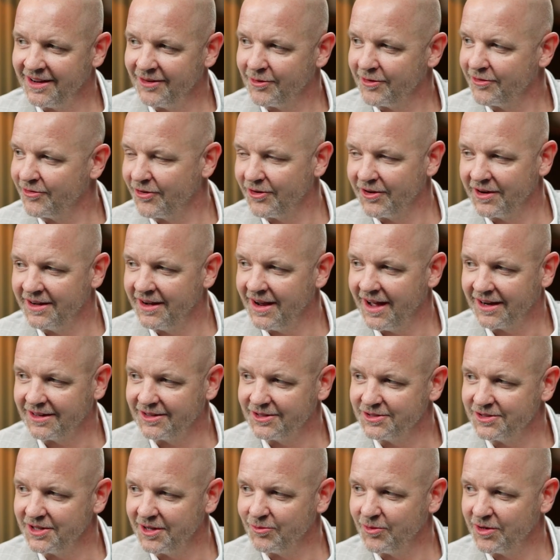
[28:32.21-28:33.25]
referring
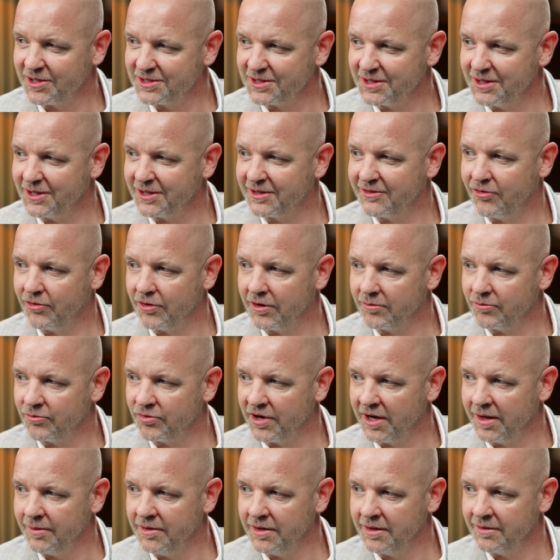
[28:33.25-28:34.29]
doctors on what to look for in
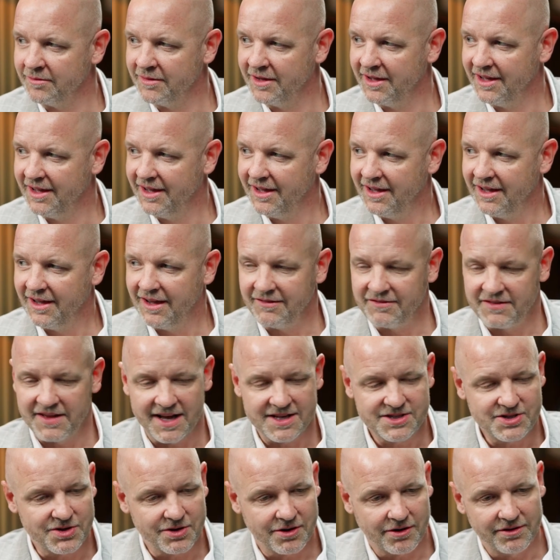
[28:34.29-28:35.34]
premium. If
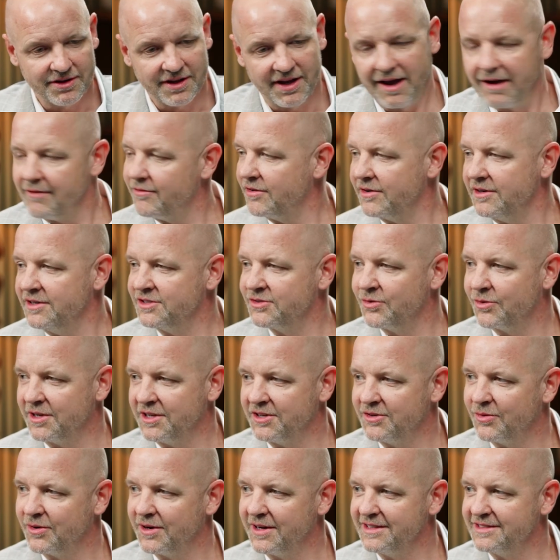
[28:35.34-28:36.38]
that's your only effort in
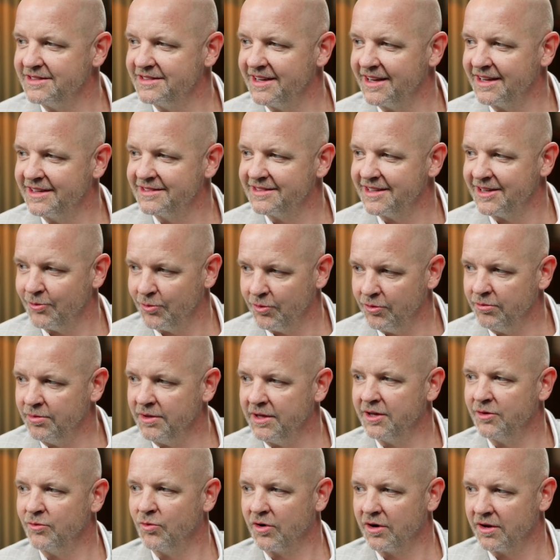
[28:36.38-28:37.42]
2026, it will be
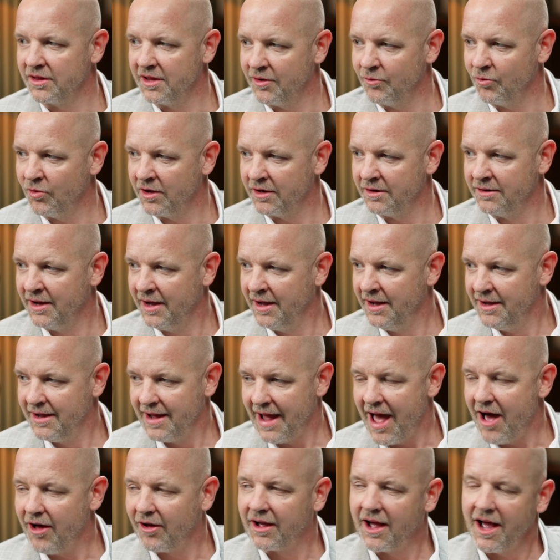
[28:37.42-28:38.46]
a worthy one.
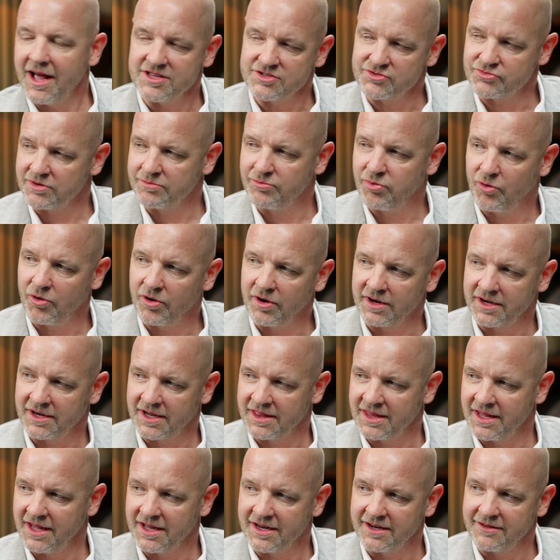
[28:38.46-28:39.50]
Alcon's report at
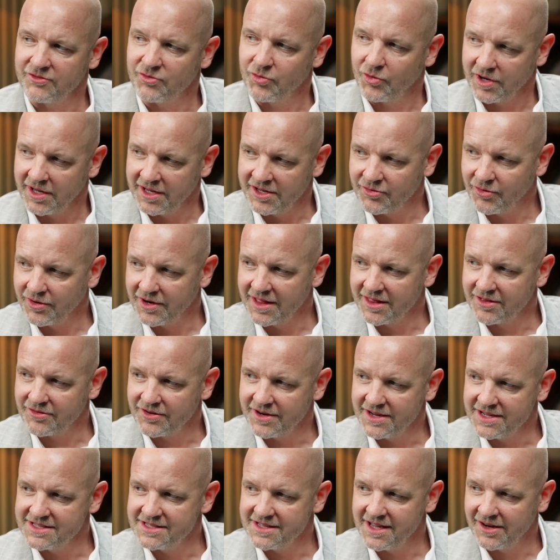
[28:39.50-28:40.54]
the end of
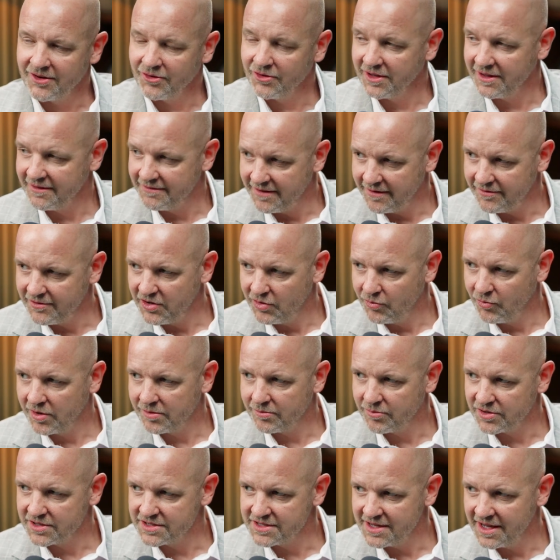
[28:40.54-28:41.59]
2023 said only
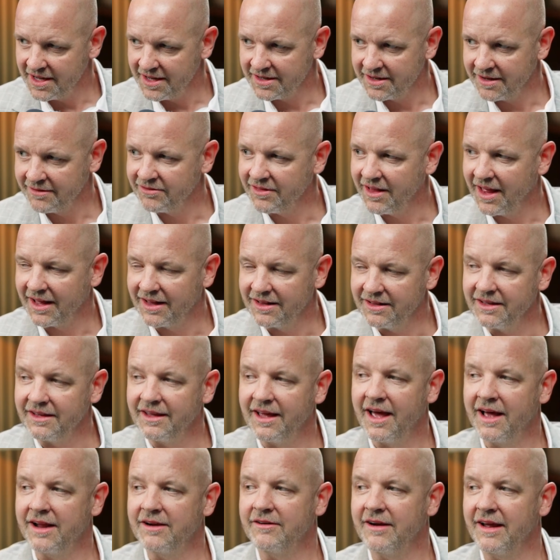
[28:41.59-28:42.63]
51% of likely
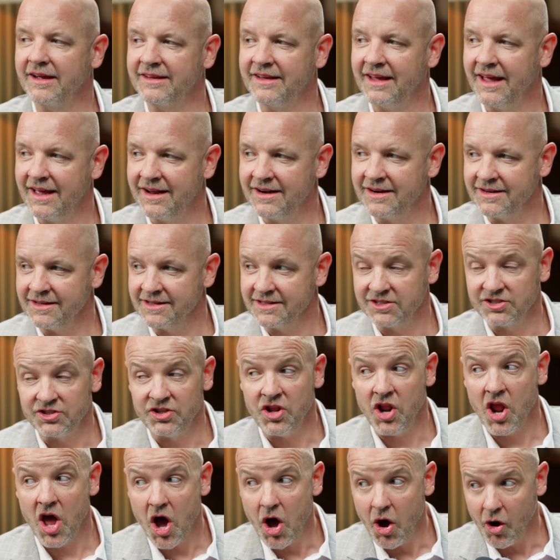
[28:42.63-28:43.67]
cataract candidates
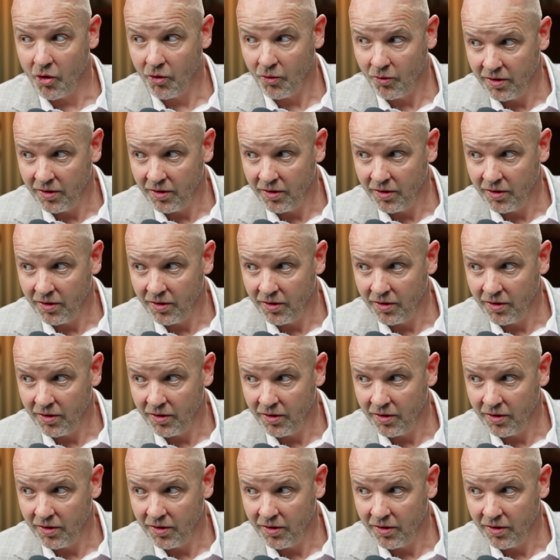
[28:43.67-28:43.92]
know